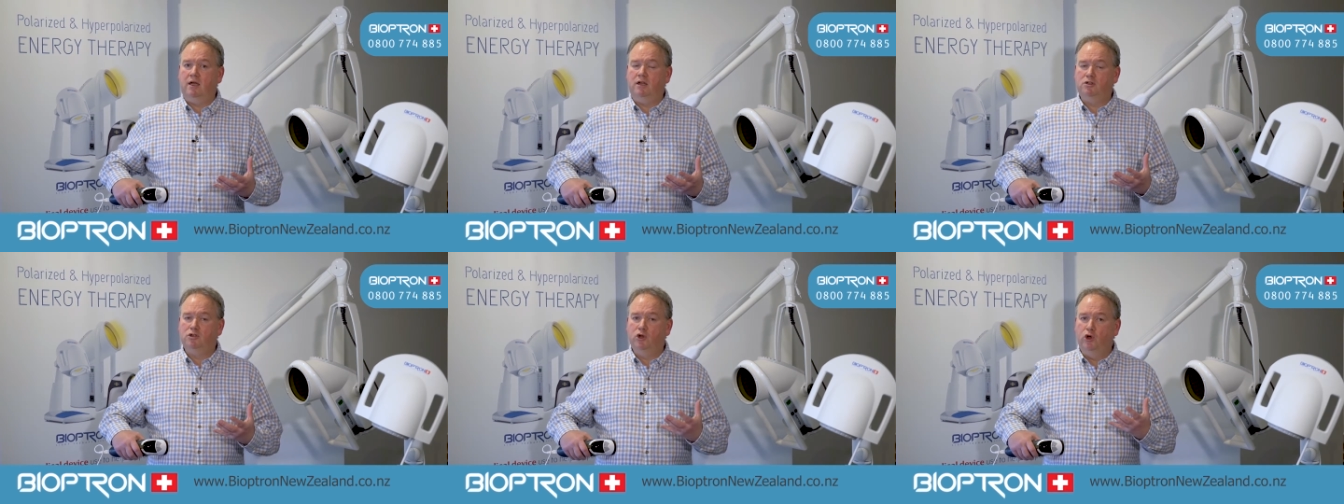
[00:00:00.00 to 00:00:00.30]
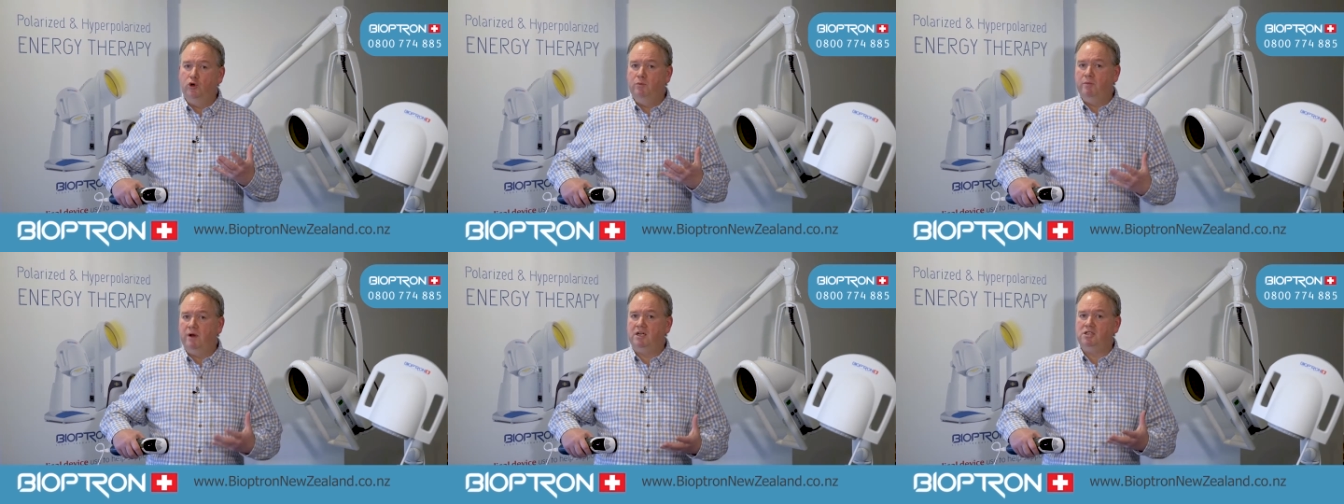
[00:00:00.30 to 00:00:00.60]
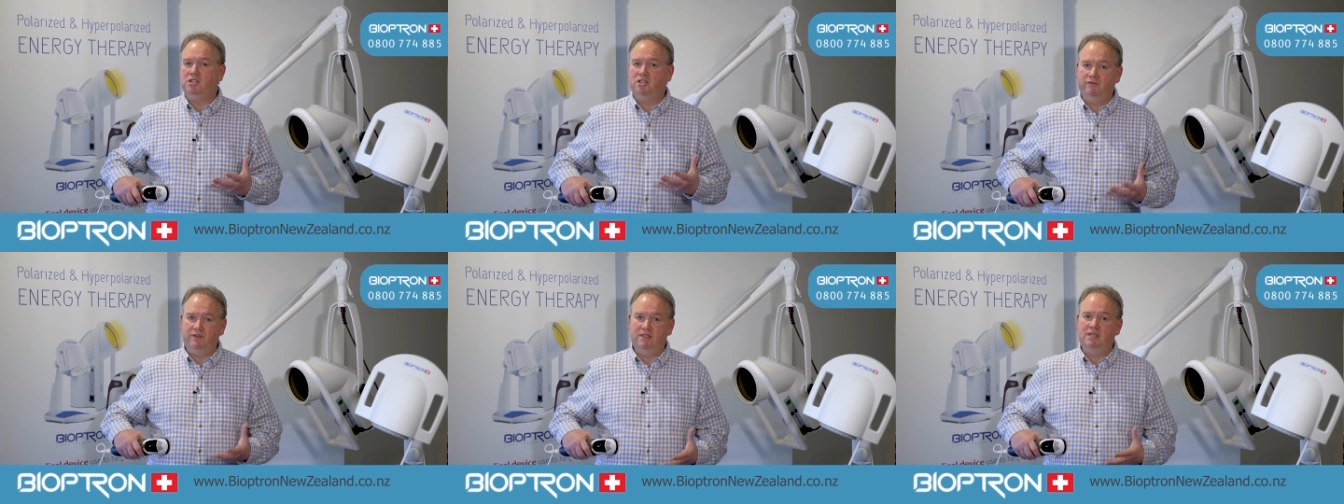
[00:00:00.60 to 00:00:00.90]
too
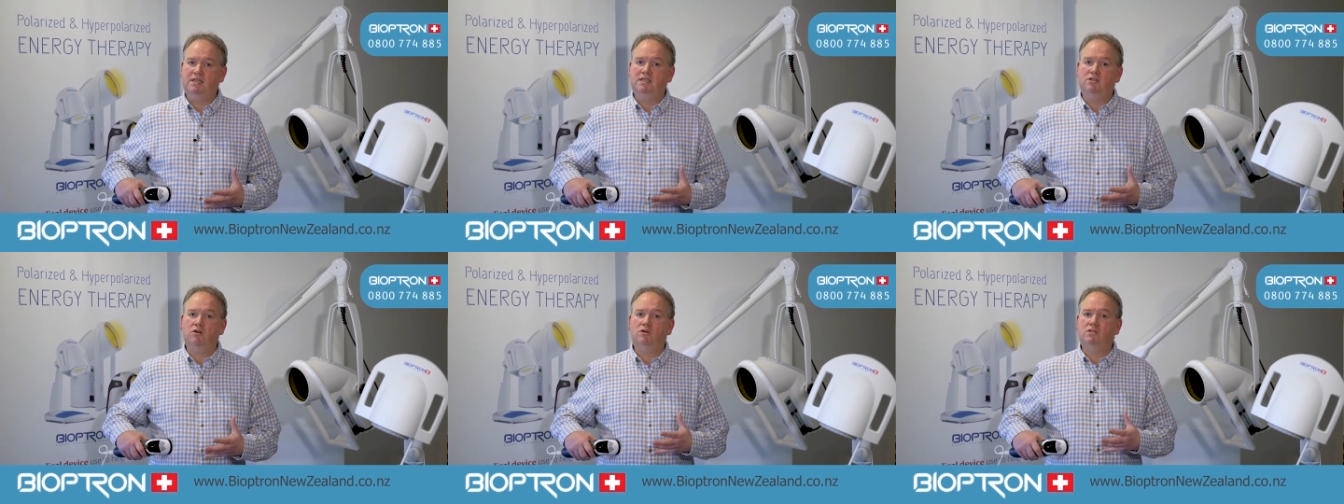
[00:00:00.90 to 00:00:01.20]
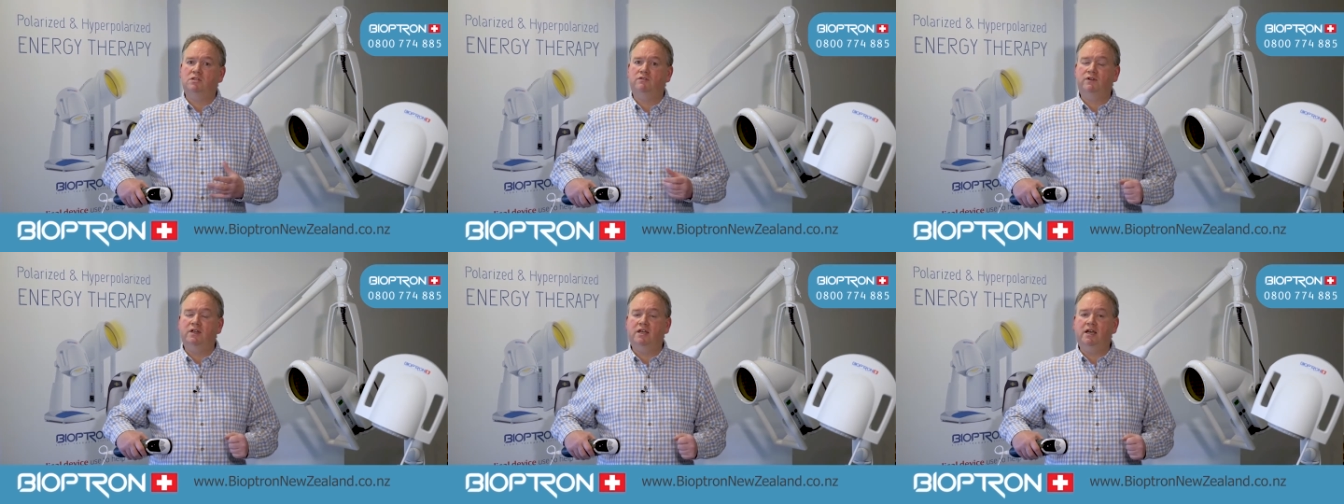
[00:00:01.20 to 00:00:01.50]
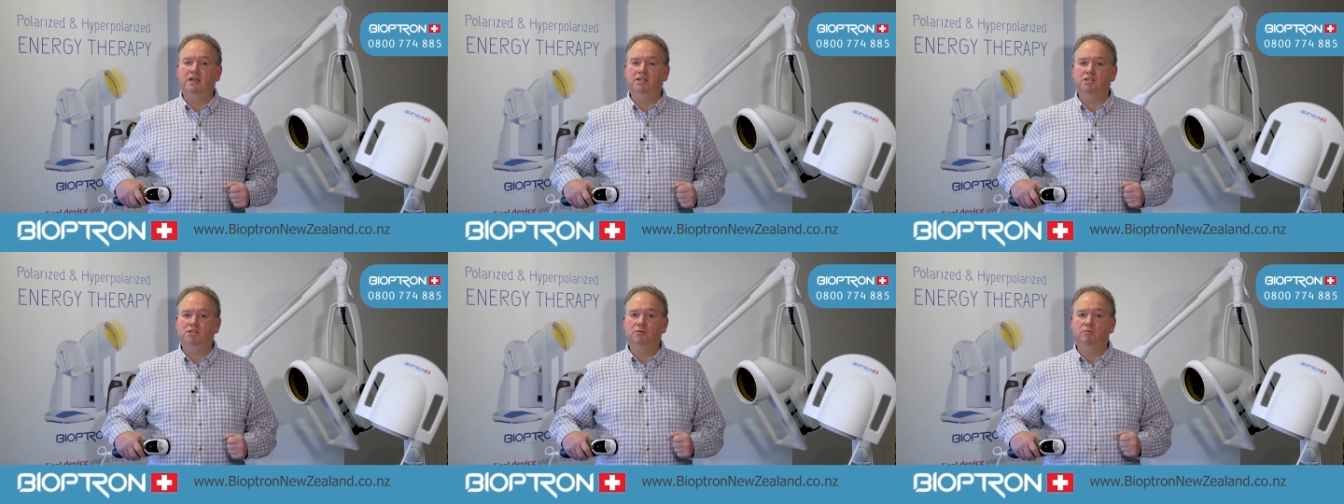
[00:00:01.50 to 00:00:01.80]
much of a
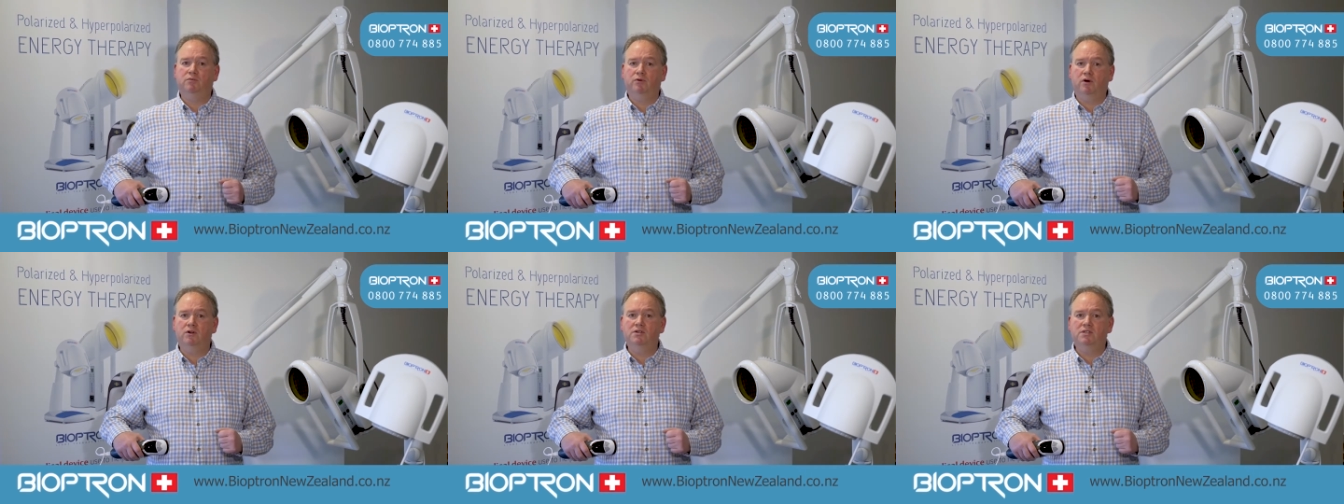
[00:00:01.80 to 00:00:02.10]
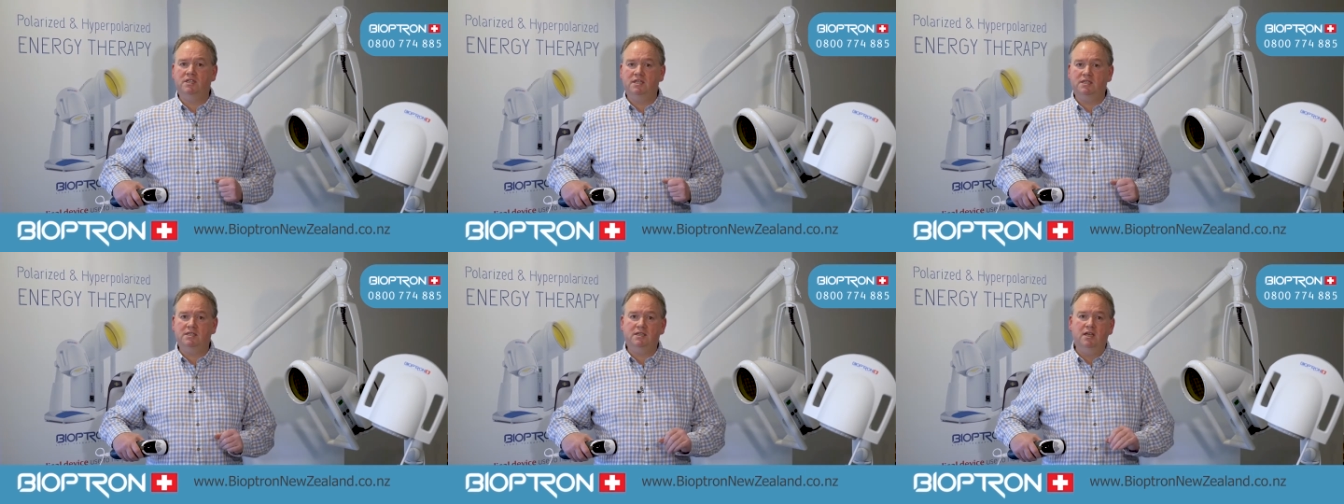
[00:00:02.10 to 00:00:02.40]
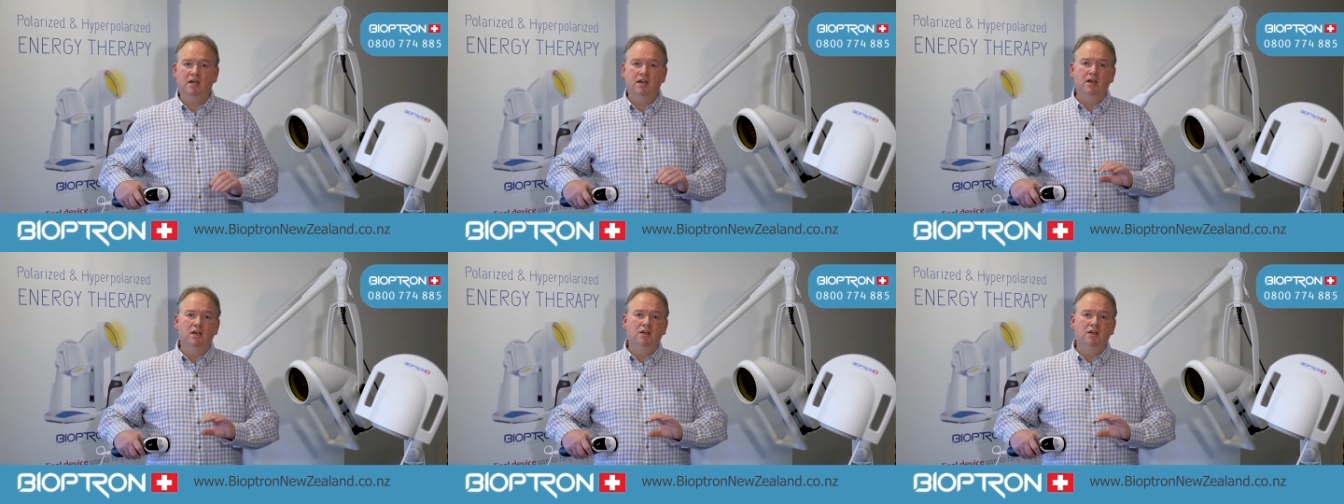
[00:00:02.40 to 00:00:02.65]
detoxification process.